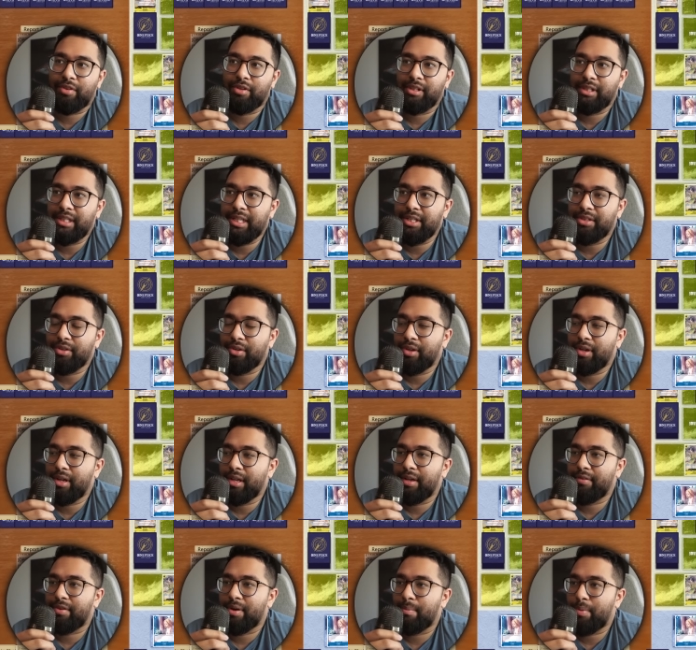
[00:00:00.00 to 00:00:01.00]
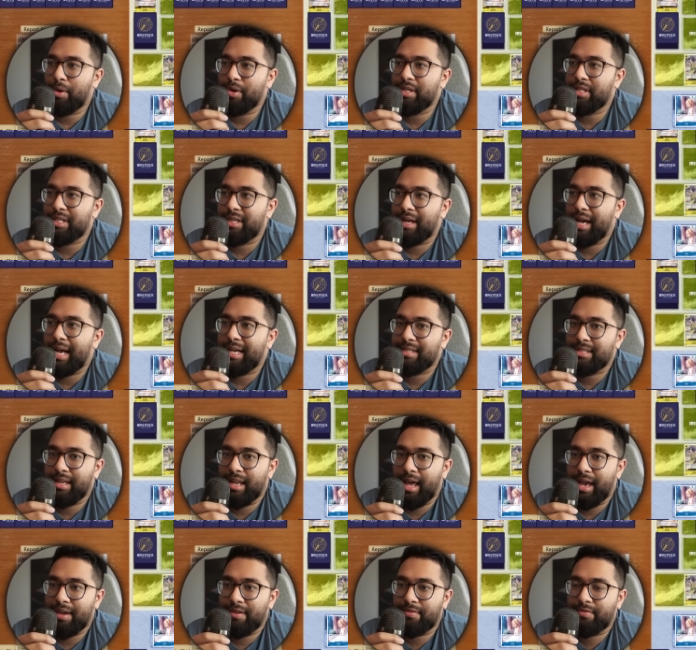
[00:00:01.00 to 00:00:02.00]
lethal if your opponent still has
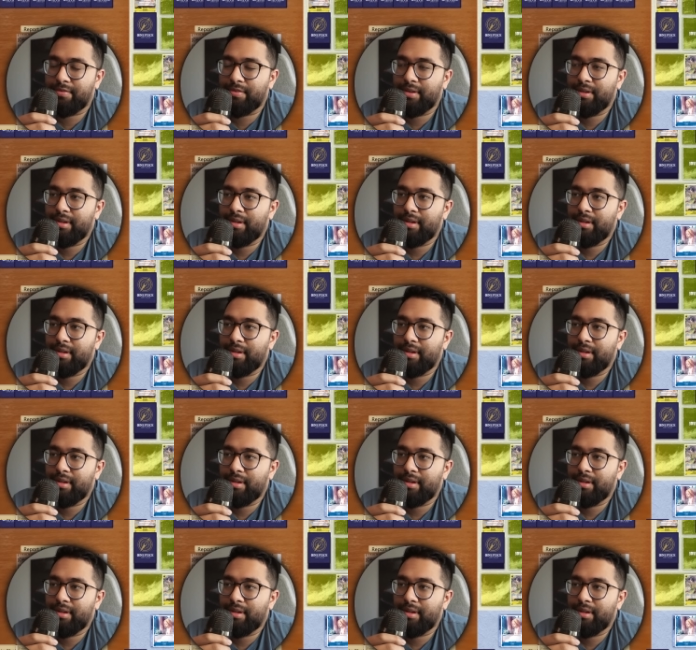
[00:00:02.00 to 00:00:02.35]
life.